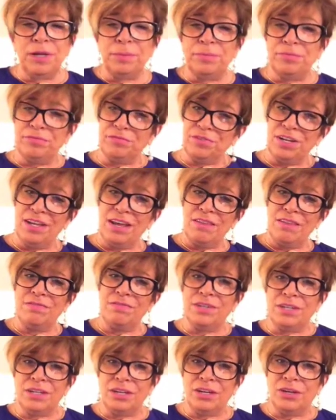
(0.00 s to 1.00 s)
up in front of that
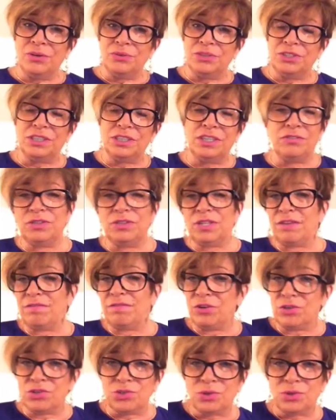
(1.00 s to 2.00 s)
video to give you
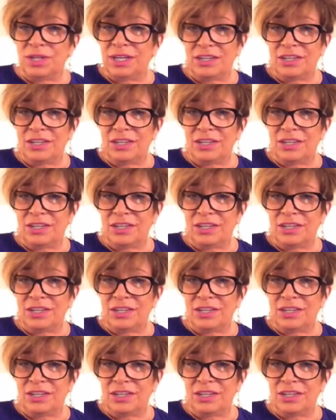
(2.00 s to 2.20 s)
that virtual